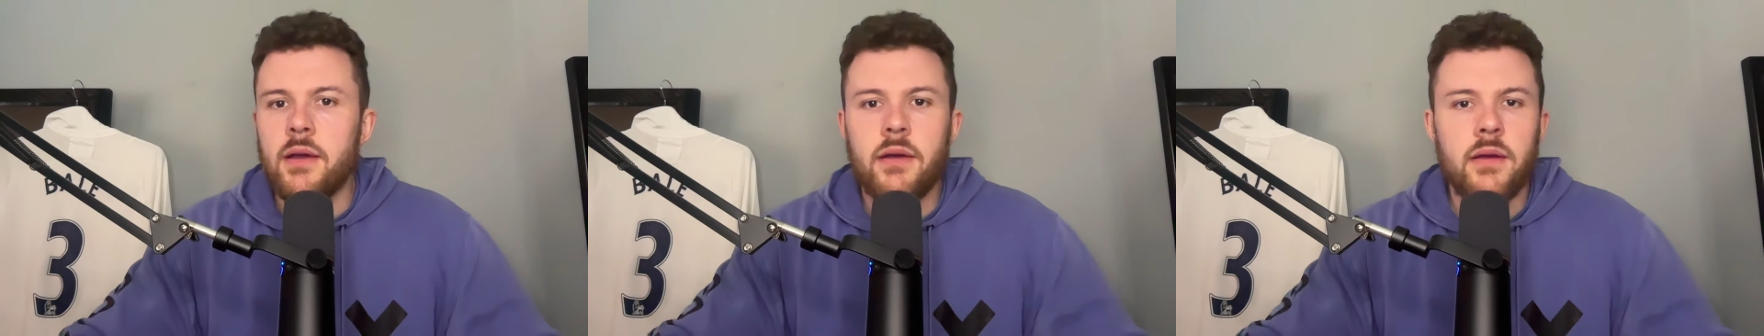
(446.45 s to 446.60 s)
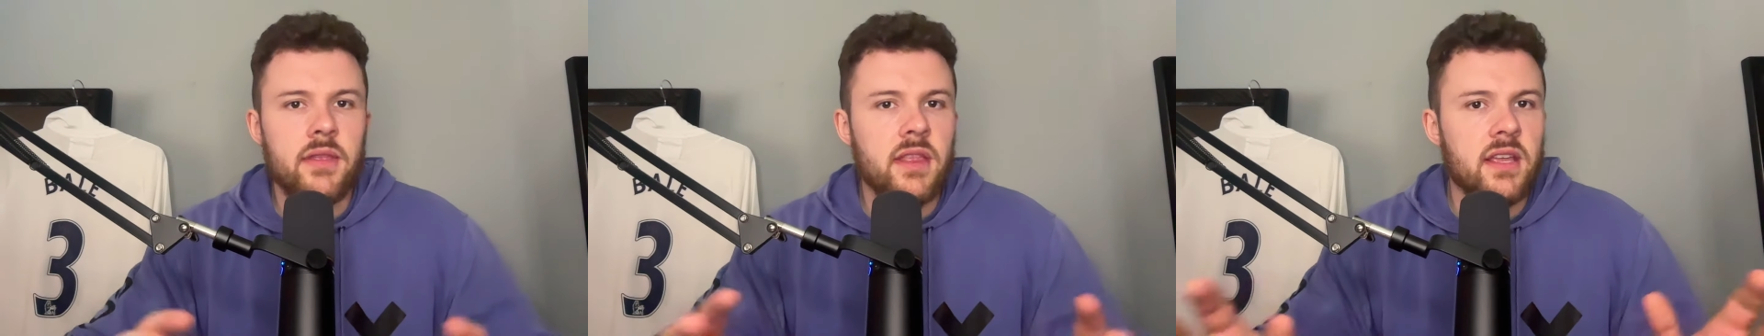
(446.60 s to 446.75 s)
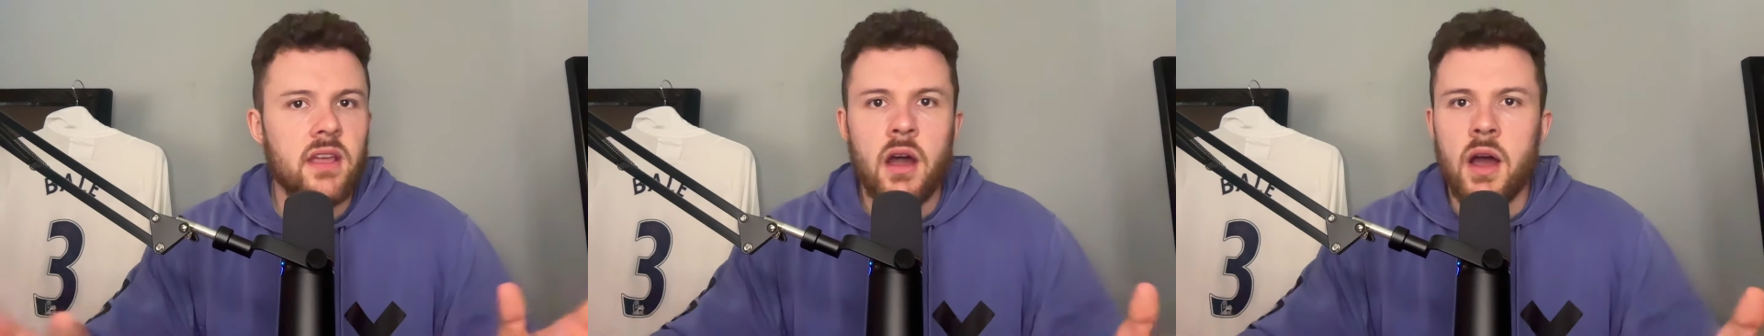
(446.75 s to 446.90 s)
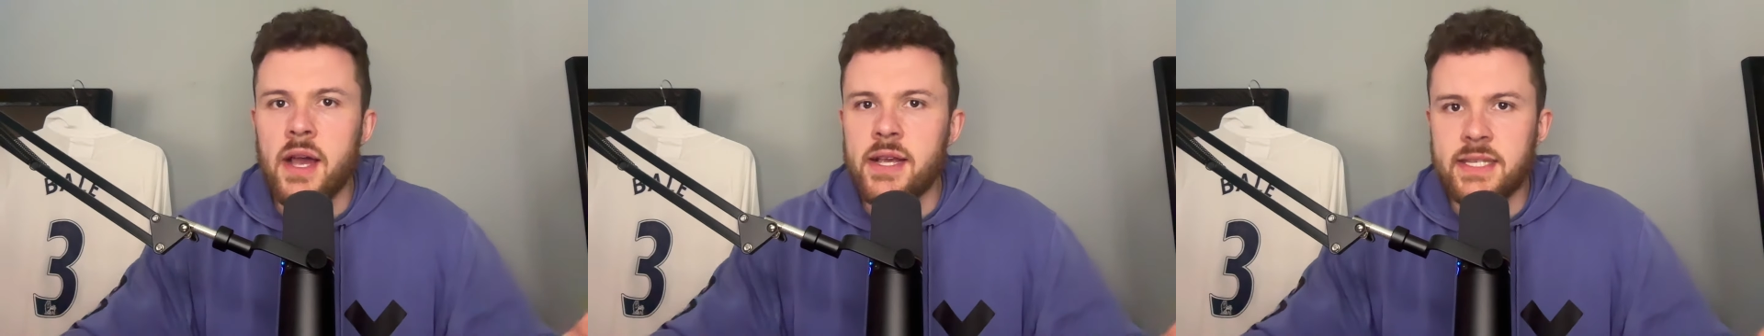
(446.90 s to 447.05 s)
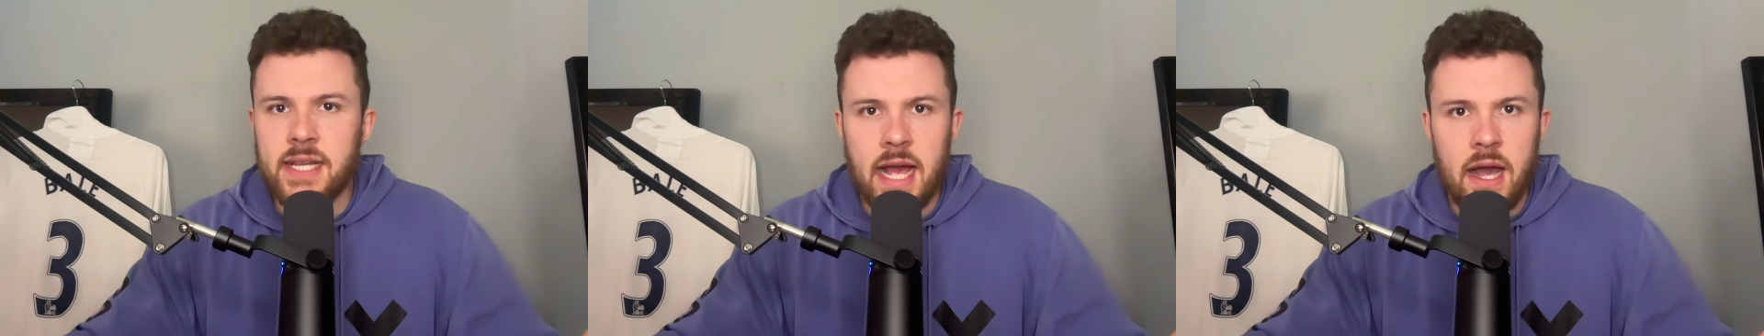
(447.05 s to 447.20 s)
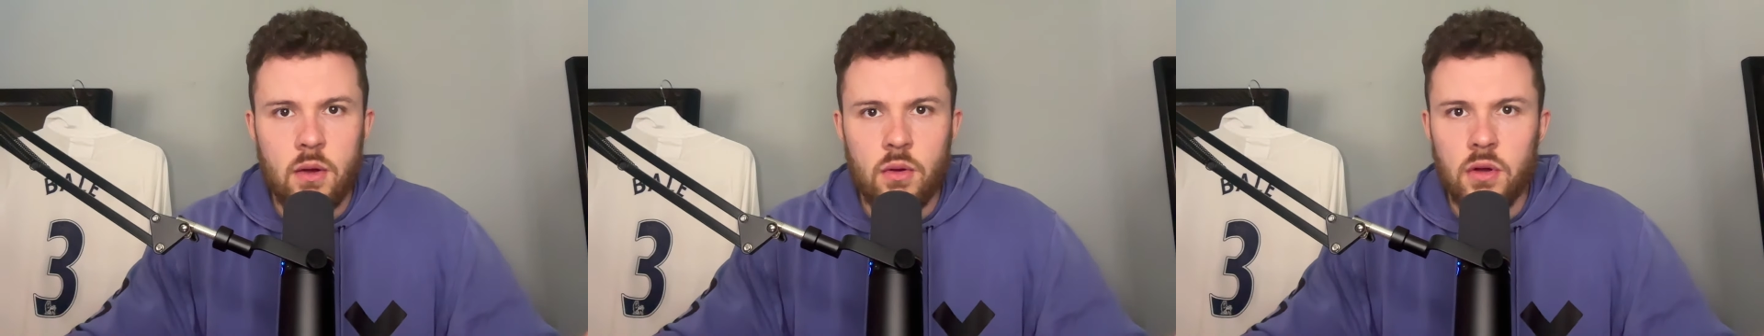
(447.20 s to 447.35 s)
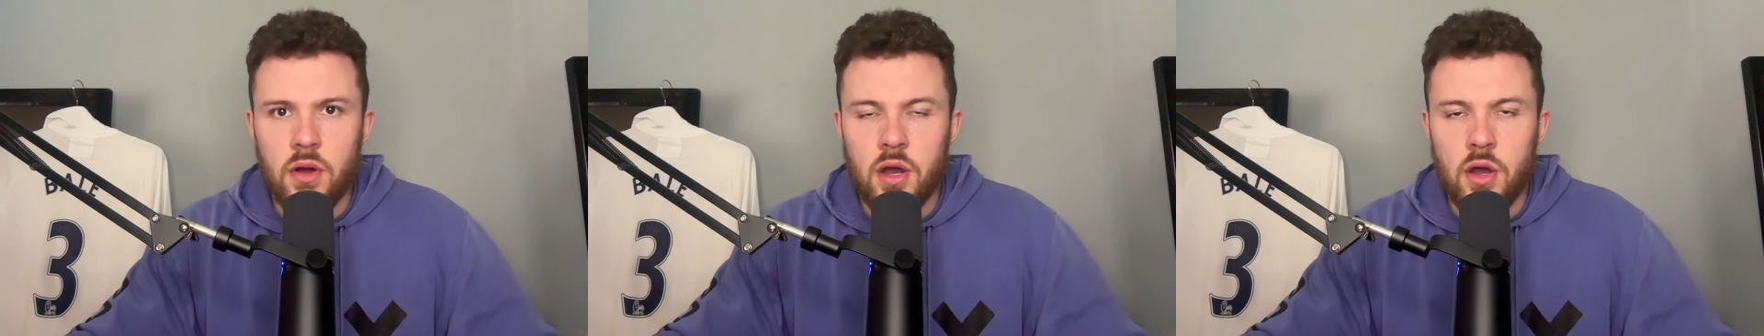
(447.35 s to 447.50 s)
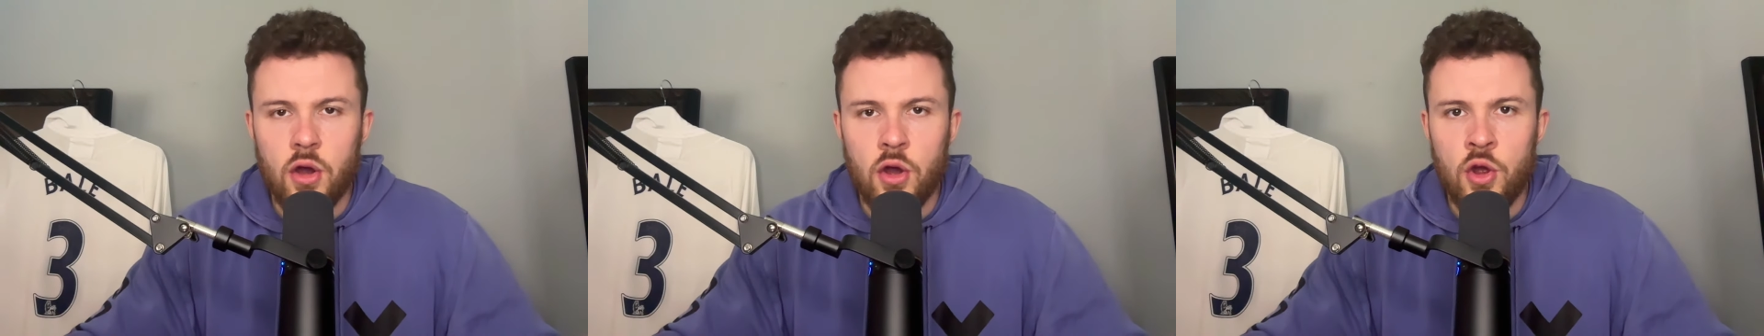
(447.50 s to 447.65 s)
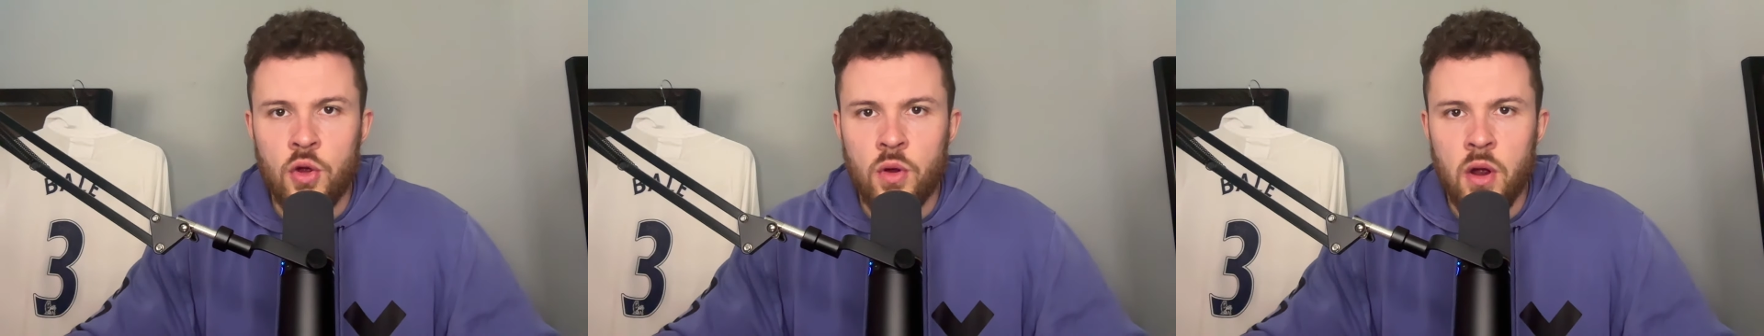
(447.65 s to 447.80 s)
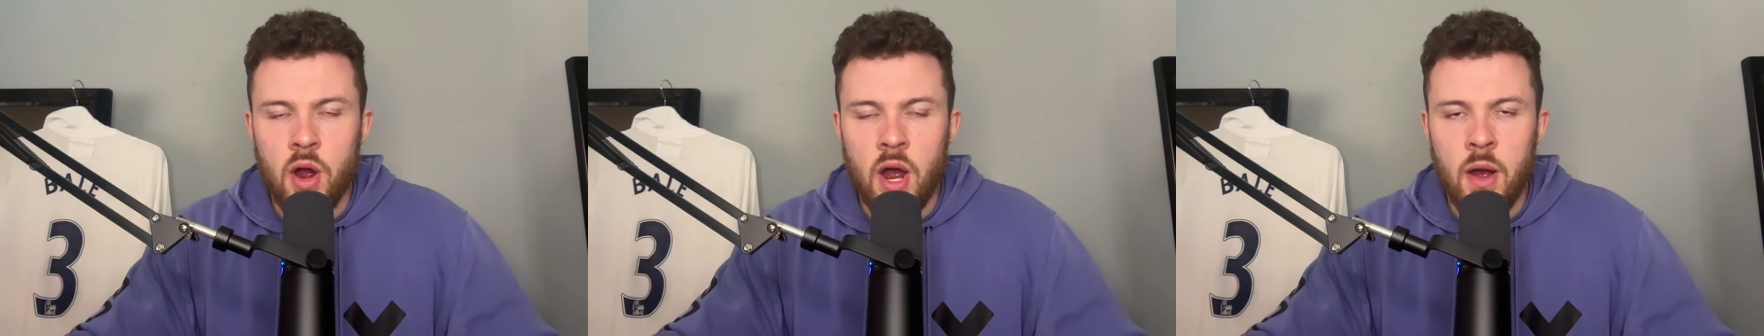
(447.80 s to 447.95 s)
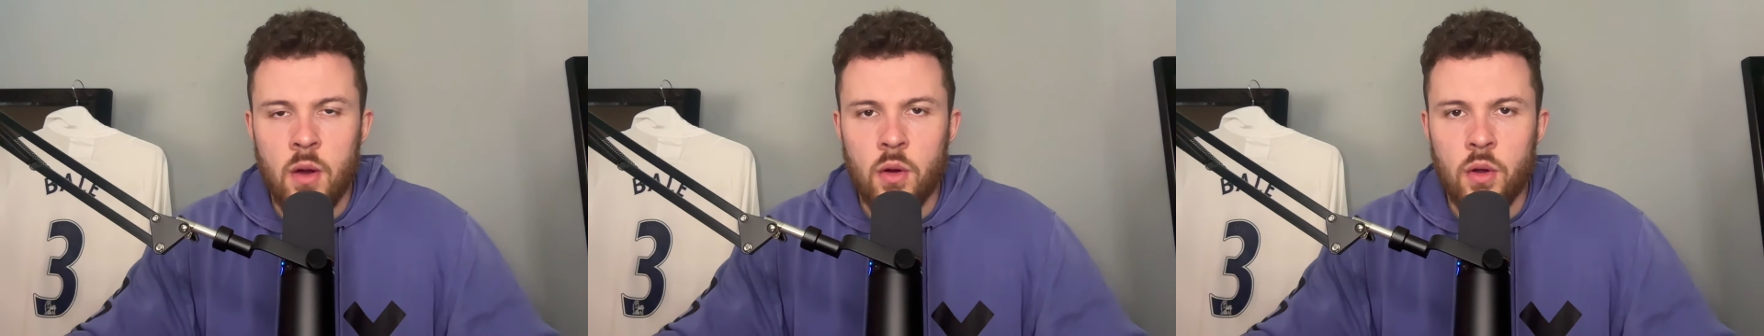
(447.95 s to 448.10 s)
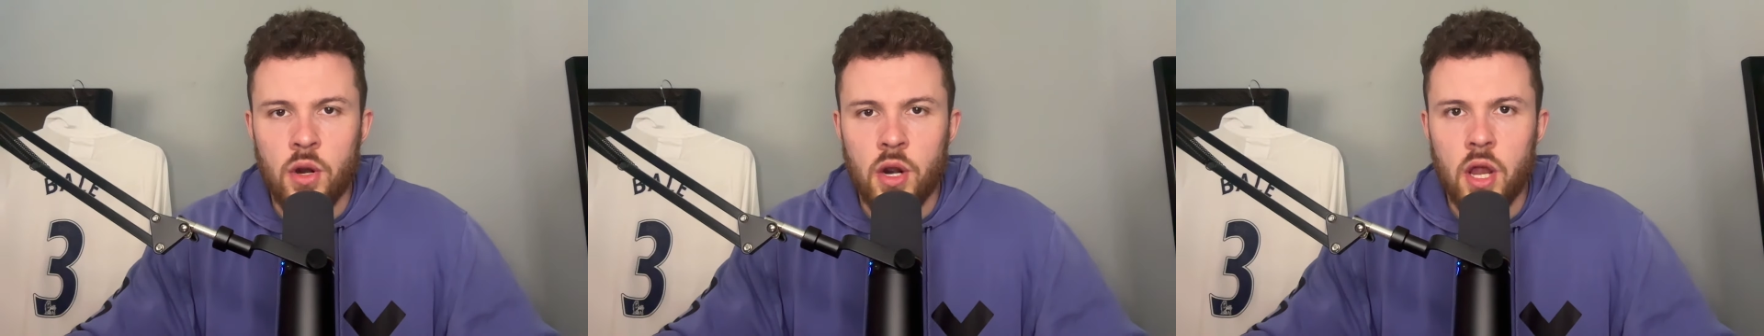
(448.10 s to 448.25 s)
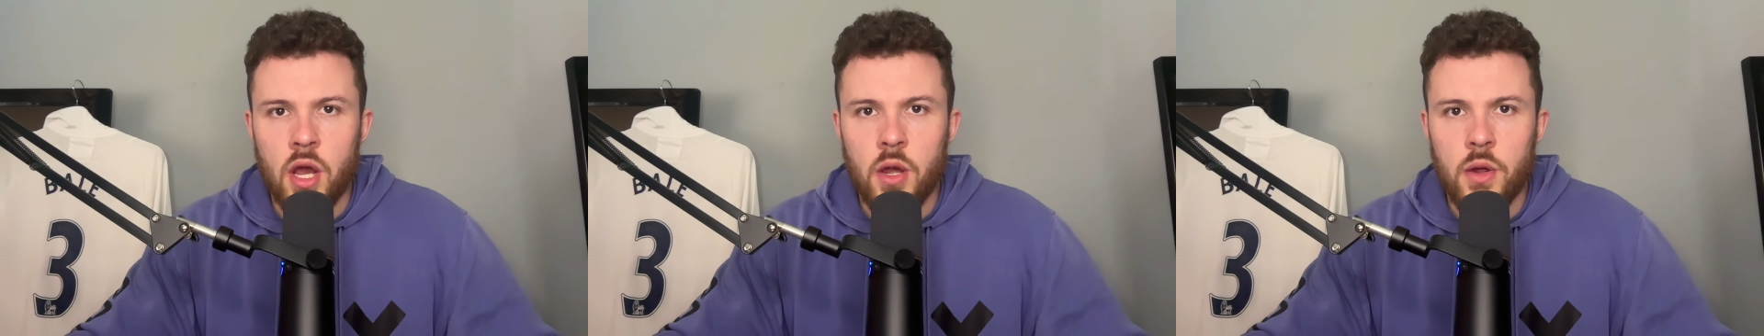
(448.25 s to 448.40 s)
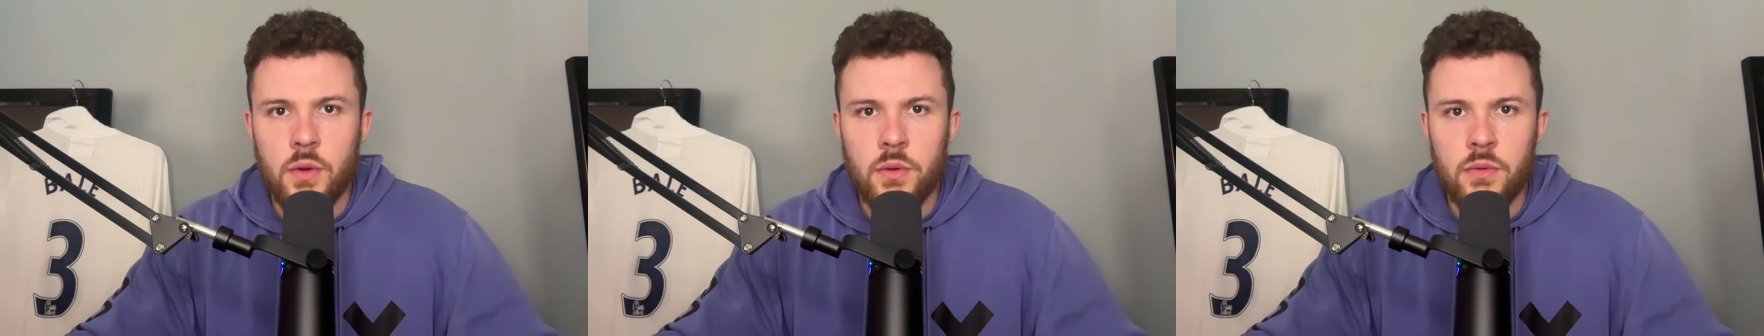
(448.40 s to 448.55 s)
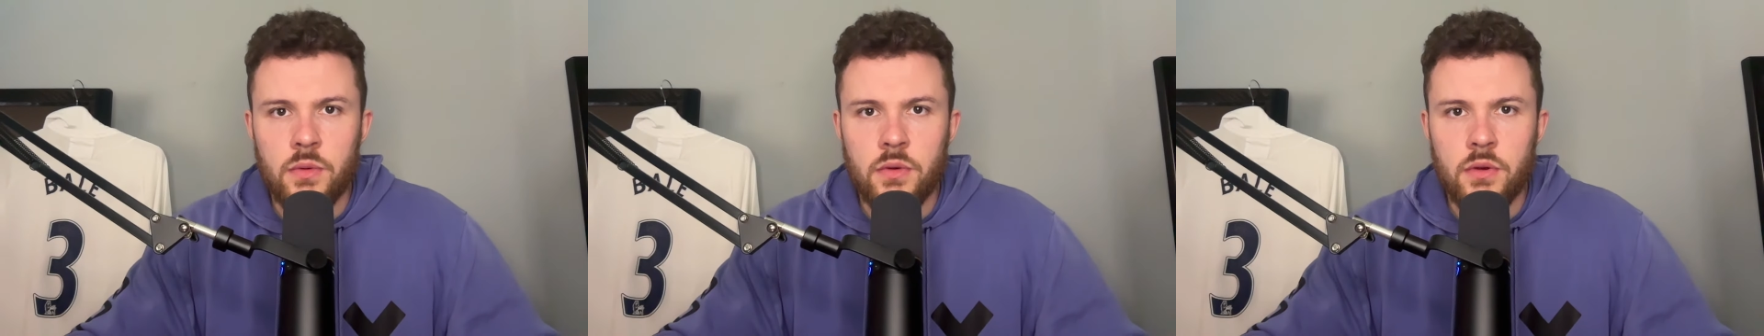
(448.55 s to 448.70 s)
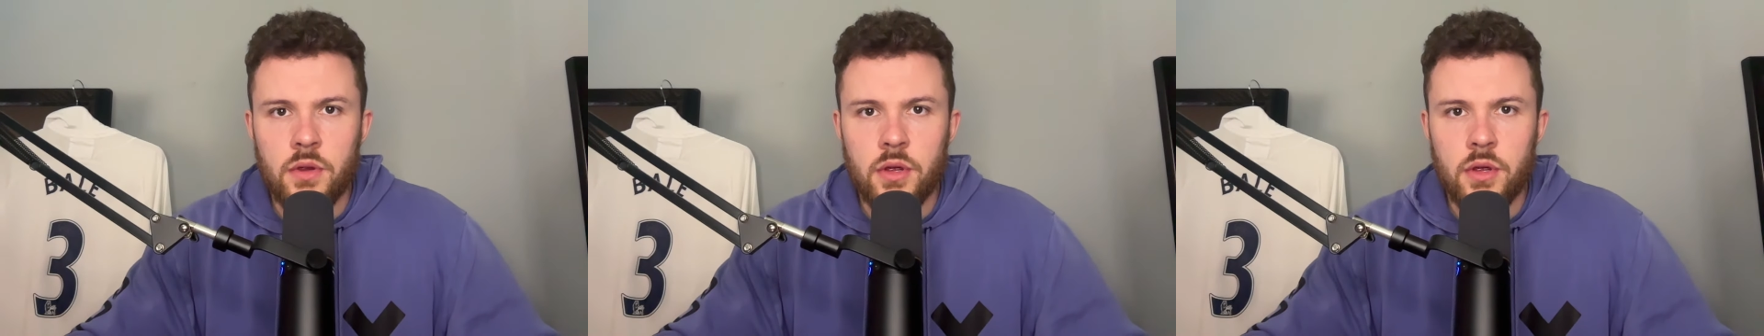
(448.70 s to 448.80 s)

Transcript: the guys out who are out on loan